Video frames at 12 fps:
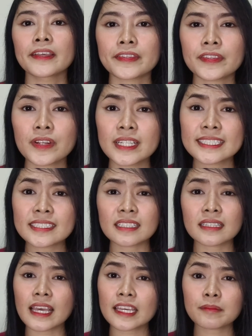There is a
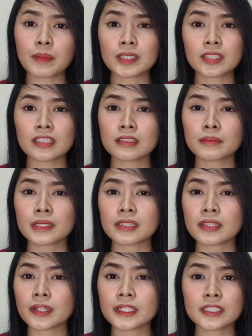LED button, but
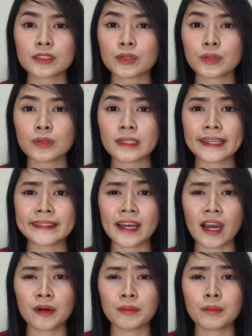there is no LED
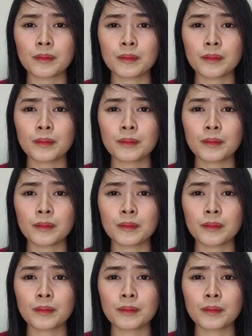hub.